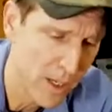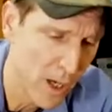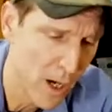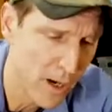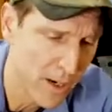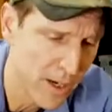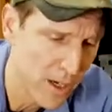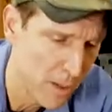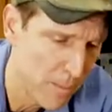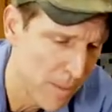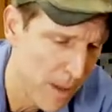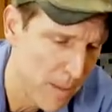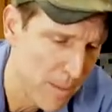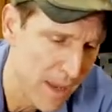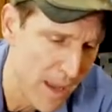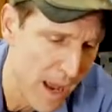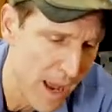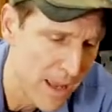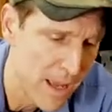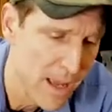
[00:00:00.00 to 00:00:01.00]
on here.
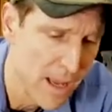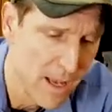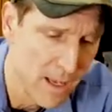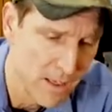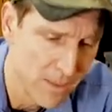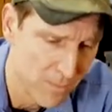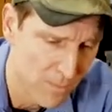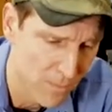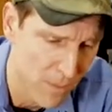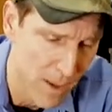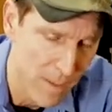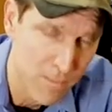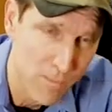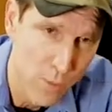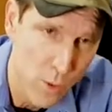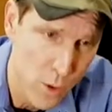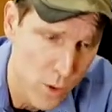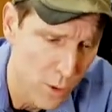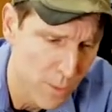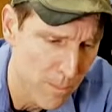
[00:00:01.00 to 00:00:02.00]
Maybe I am
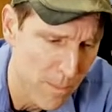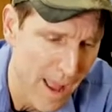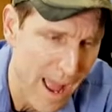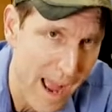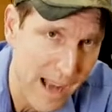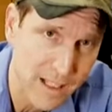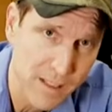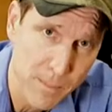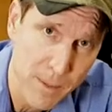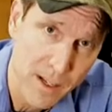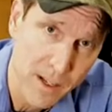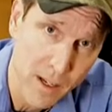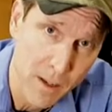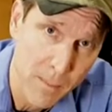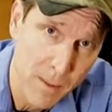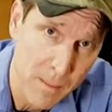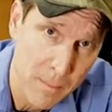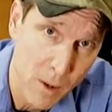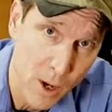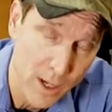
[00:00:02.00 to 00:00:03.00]
further back depending on
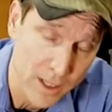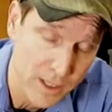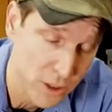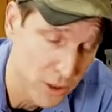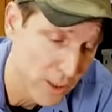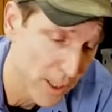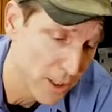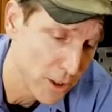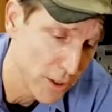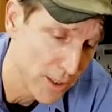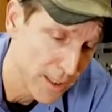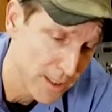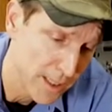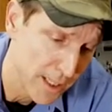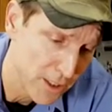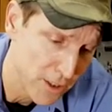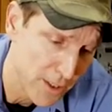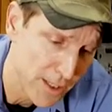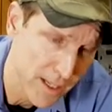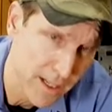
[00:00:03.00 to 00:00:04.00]
my body structure,
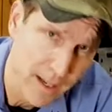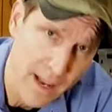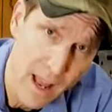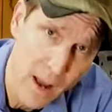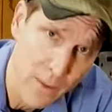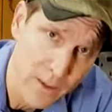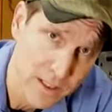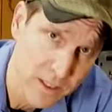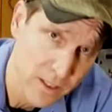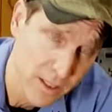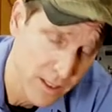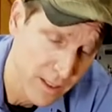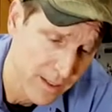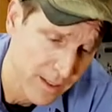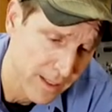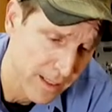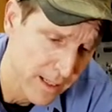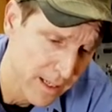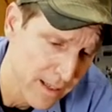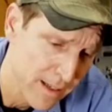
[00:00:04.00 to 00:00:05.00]
etc., and how I sit on the
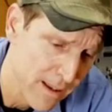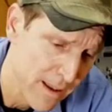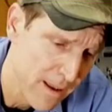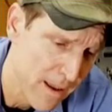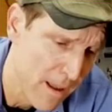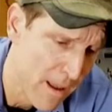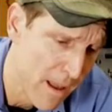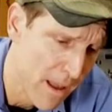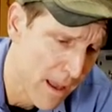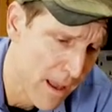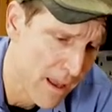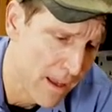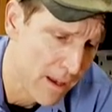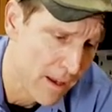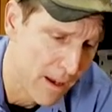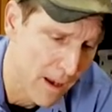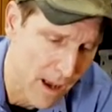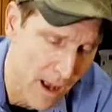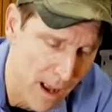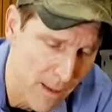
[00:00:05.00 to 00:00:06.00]
gun.
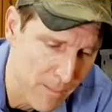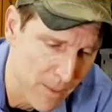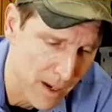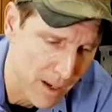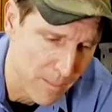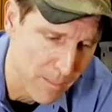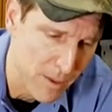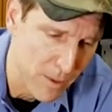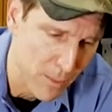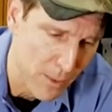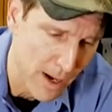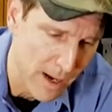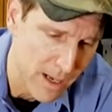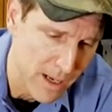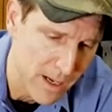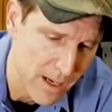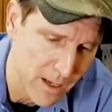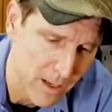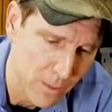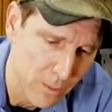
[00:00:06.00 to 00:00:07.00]
I might be right
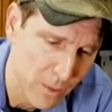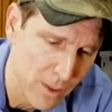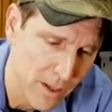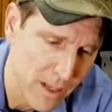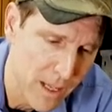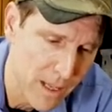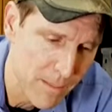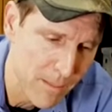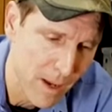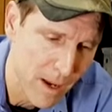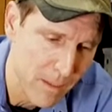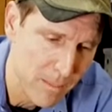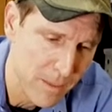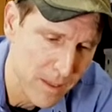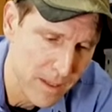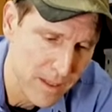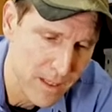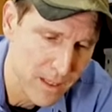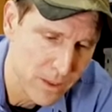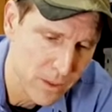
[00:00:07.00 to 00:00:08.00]
here. Well, he might
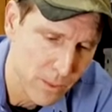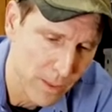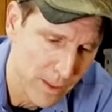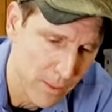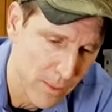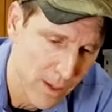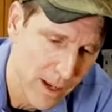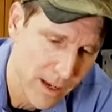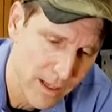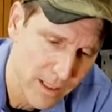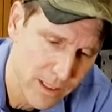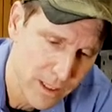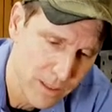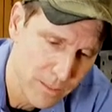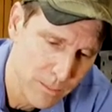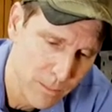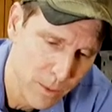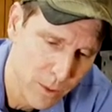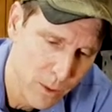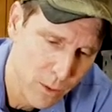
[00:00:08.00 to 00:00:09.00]
be this way. Well, I can just
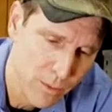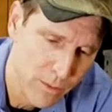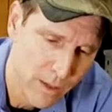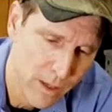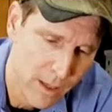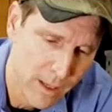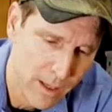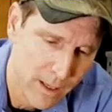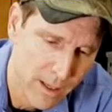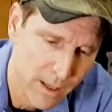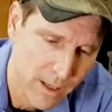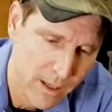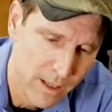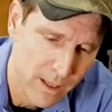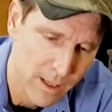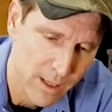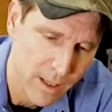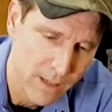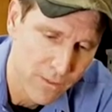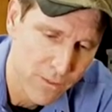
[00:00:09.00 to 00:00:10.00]
move
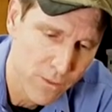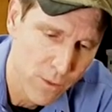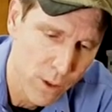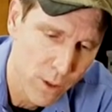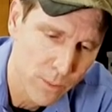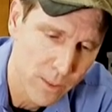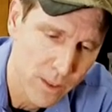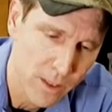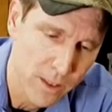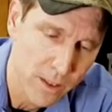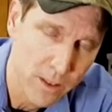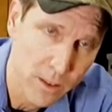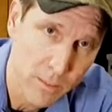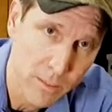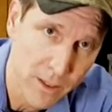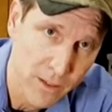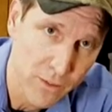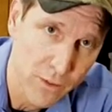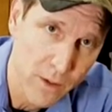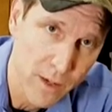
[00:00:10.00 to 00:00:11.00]
it forward a little
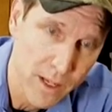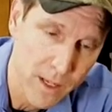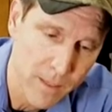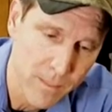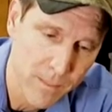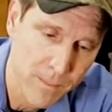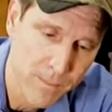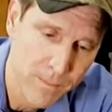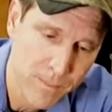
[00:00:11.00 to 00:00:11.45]
bit for him.